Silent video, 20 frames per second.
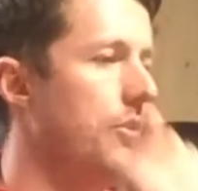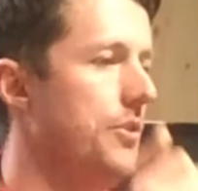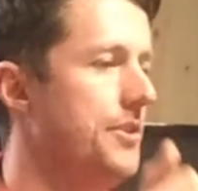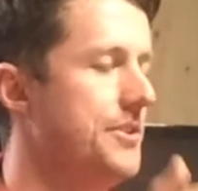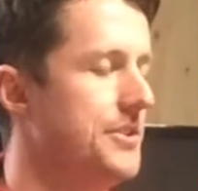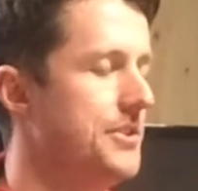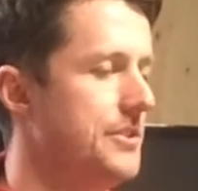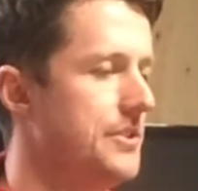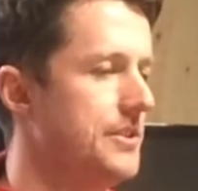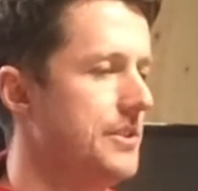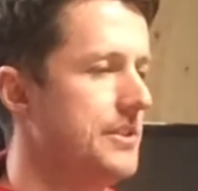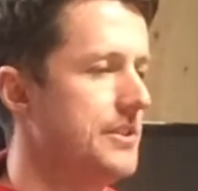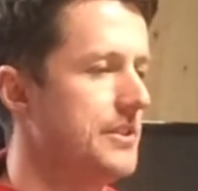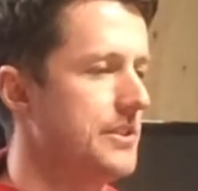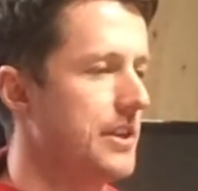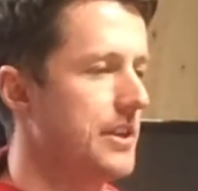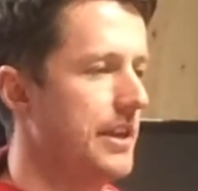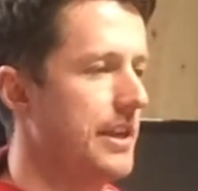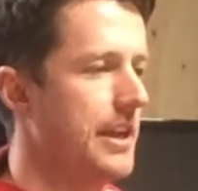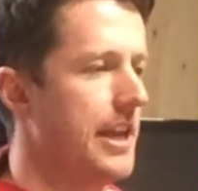oh, this
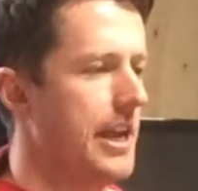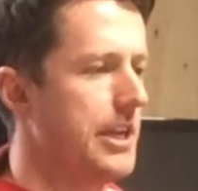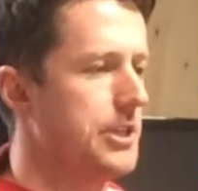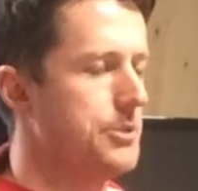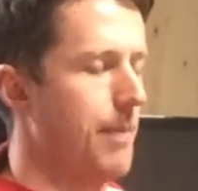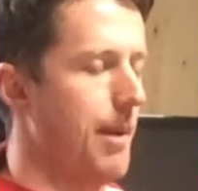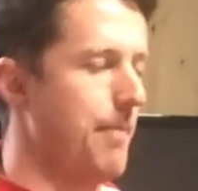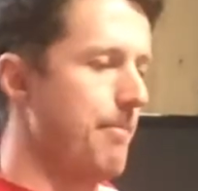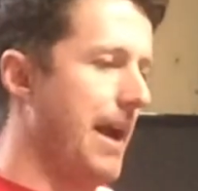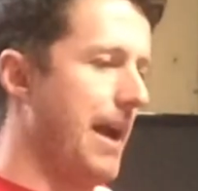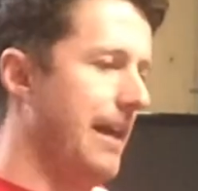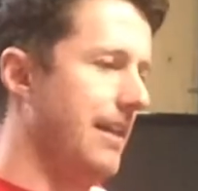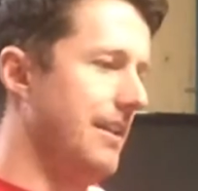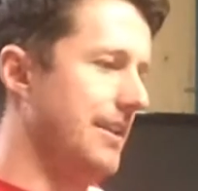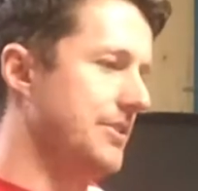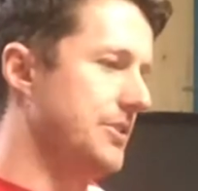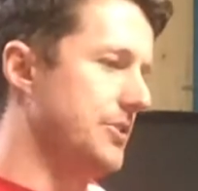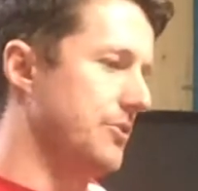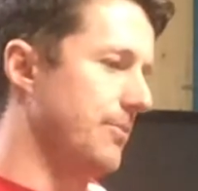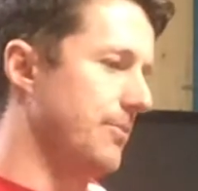is going to engage my
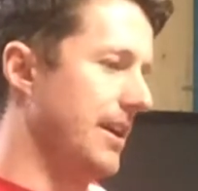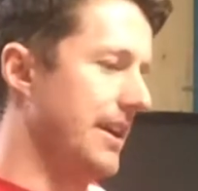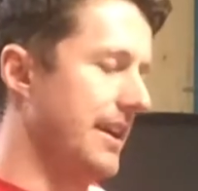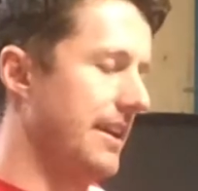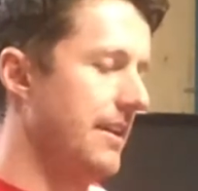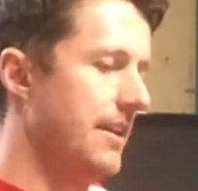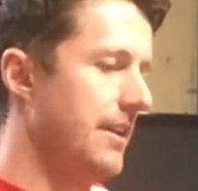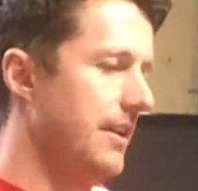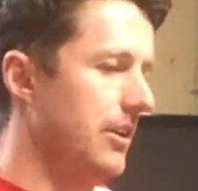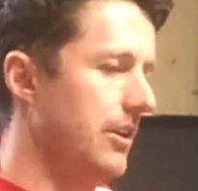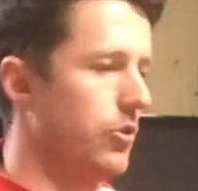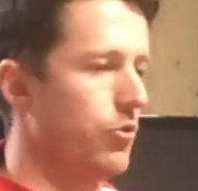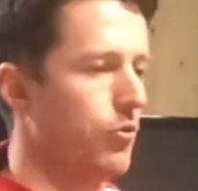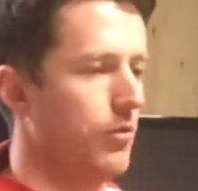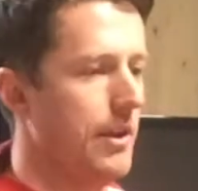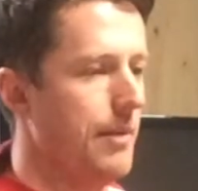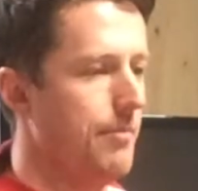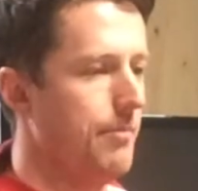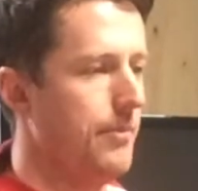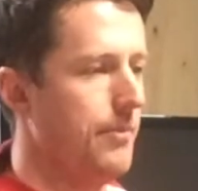balance or my
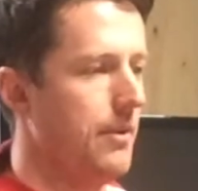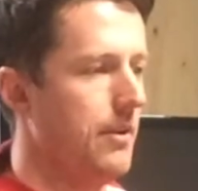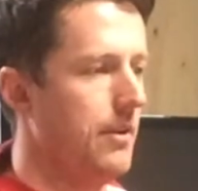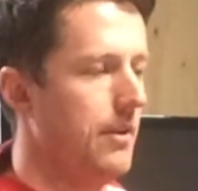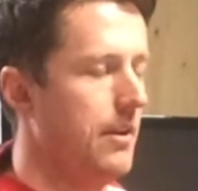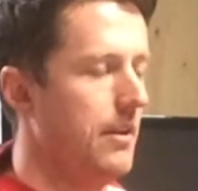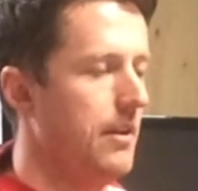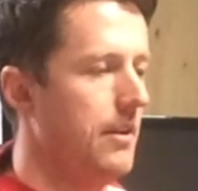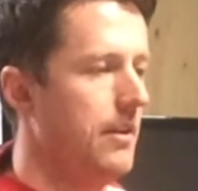grip